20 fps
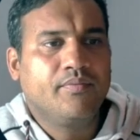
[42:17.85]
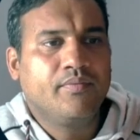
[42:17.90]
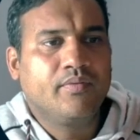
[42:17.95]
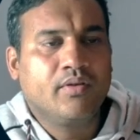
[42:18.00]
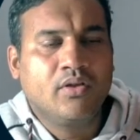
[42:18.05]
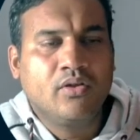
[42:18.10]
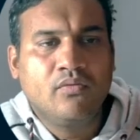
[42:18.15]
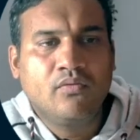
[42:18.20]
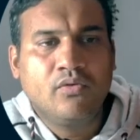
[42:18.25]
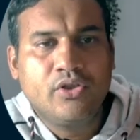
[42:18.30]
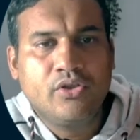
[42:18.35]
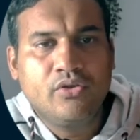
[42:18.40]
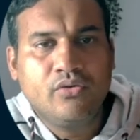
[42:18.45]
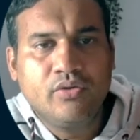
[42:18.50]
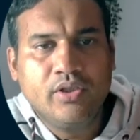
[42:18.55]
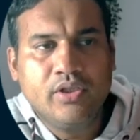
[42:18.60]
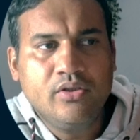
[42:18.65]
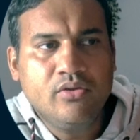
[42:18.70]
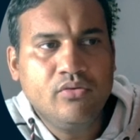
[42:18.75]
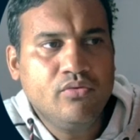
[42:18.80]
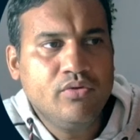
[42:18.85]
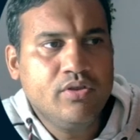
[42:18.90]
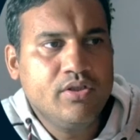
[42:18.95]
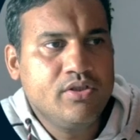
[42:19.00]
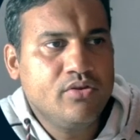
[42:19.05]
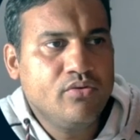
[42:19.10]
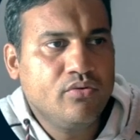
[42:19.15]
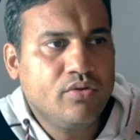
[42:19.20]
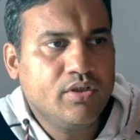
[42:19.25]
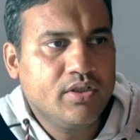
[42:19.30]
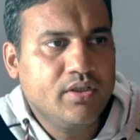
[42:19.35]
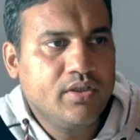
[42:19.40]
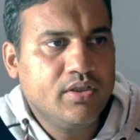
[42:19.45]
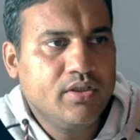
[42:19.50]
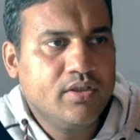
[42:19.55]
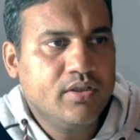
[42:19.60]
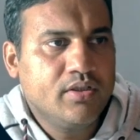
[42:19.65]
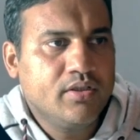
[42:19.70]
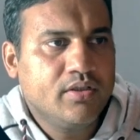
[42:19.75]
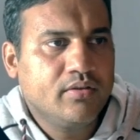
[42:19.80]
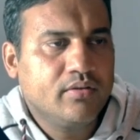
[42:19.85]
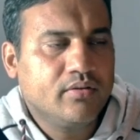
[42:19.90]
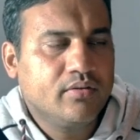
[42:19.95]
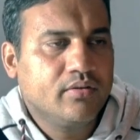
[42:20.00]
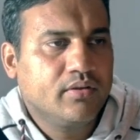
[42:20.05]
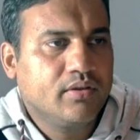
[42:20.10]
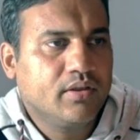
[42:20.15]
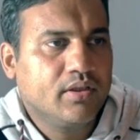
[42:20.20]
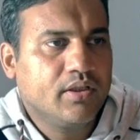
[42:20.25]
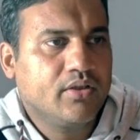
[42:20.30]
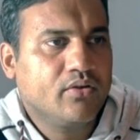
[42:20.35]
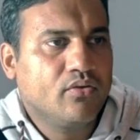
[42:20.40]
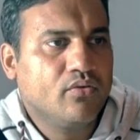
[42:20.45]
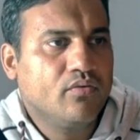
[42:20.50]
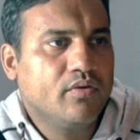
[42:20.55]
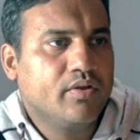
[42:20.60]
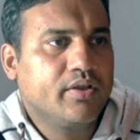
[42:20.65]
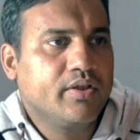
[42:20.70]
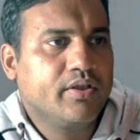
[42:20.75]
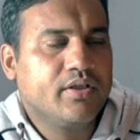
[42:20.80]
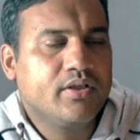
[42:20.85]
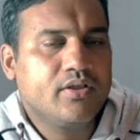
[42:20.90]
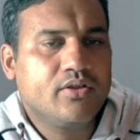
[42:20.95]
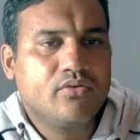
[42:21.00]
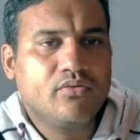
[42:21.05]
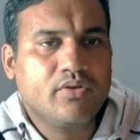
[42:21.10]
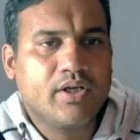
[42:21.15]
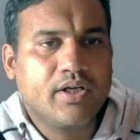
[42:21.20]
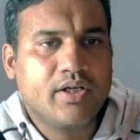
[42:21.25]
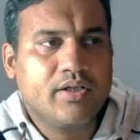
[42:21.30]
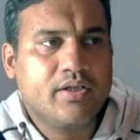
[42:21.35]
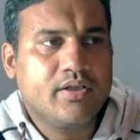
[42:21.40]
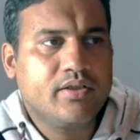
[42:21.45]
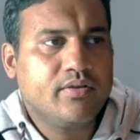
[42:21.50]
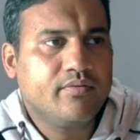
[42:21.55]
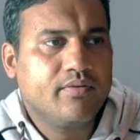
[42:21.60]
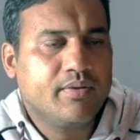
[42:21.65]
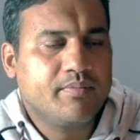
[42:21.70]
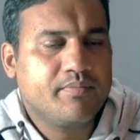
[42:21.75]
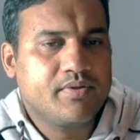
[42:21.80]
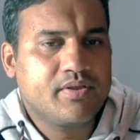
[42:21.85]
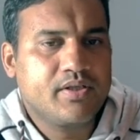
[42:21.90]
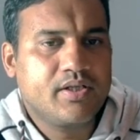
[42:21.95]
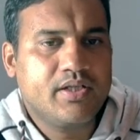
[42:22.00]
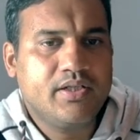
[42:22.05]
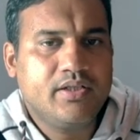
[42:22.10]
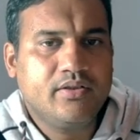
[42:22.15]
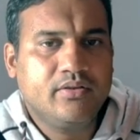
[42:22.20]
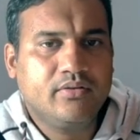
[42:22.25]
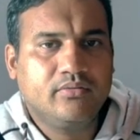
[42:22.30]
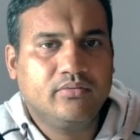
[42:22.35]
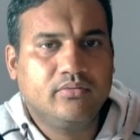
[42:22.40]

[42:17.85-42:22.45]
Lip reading: now what you can do is you can either click over here to edit the website,